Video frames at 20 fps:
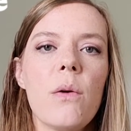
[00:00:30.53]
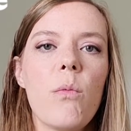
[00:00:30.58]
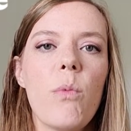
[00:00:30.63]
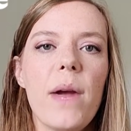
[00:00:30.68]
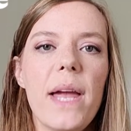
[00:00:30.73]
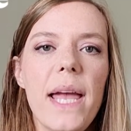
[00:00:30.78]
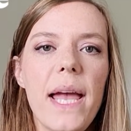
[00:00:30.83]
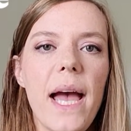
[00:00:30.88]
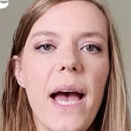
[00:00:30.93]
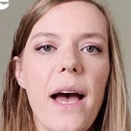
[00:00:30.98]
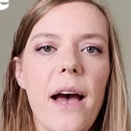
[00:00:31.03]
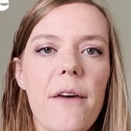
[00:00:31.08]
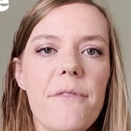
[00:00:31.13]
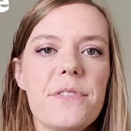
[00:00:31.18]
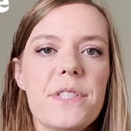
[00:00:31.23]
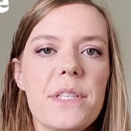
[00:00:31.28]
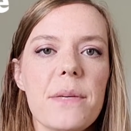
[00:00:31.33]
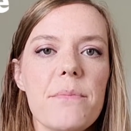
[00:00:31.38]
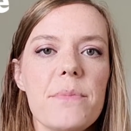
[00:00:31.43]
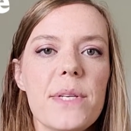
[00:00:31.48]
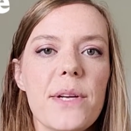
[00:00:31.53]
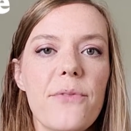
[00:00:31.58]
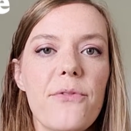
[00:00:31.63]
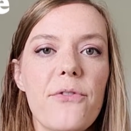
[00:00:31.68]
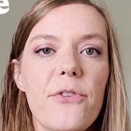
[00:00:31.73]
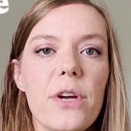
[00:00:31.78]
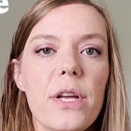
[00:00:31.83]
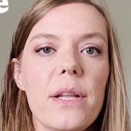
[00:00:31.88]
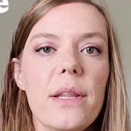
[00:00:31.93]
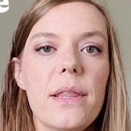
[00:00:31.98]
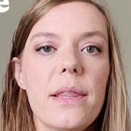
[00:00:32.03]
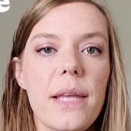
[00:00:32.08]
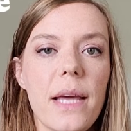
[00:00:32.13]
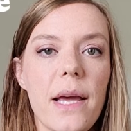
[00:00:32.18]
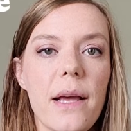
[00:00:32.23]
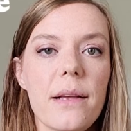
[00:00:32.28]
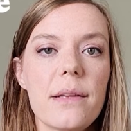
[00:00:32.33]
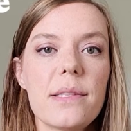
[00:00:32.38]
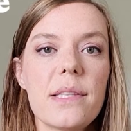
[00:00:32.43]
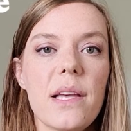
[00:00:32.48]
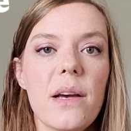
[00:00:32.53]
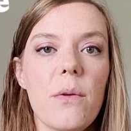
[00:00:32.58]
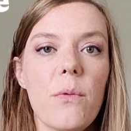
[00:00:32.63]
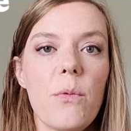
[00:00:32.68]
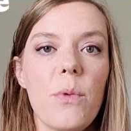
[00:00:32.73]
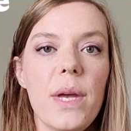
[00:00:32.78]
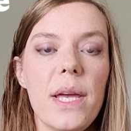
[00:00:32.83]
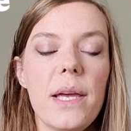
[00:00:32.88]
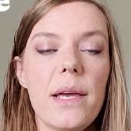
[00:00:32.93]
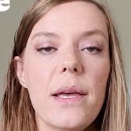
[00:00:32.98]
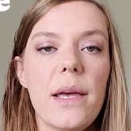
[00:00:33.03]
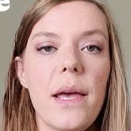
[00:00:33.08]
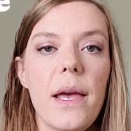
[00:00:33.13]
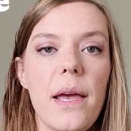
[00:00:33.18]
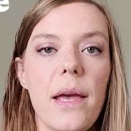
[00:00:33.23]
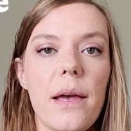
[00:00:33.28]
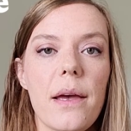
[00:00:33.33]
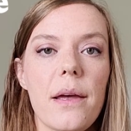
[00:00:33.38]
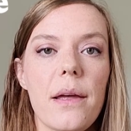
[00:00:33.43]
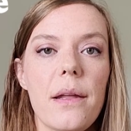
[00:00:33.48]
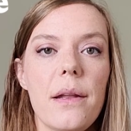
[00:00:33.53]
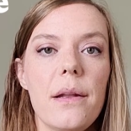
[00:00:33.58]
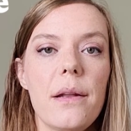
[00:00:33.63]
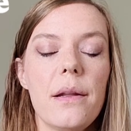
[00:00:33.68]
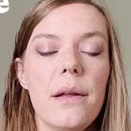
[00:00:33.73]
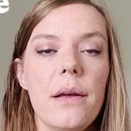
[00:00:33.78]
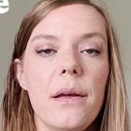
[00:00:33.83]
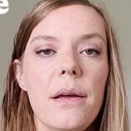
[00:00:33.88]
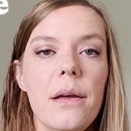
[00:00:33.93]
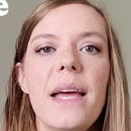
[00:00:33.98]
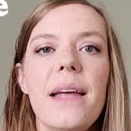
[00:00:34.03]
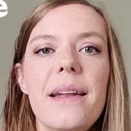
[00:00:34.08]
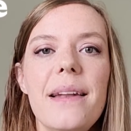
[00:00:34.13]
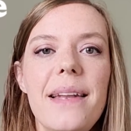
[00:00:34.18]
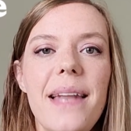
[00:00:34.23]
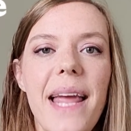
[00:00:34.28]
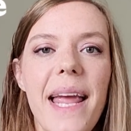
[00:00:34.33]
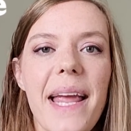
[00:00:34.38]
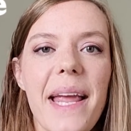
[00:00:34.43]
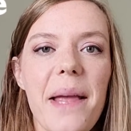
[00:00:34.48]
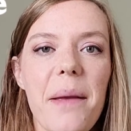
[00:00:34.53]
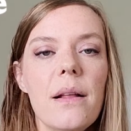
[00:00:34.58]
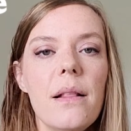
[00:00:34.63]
we have some different things that we can name.